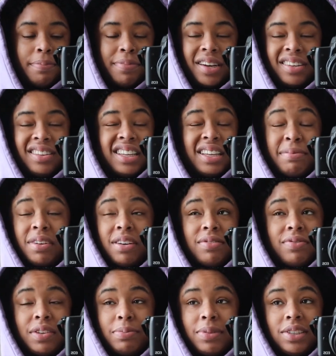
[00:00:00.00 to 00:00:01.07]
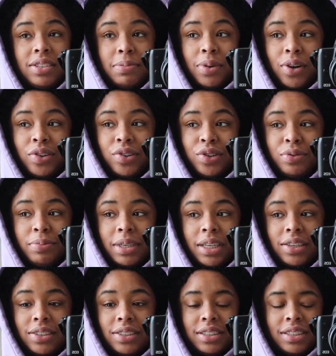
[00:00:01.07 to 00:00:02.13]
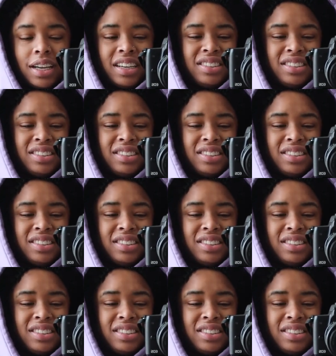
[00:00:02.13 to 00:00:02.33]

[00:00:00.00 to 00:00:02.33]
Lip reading: but I think I'm gonna film it tomorrow because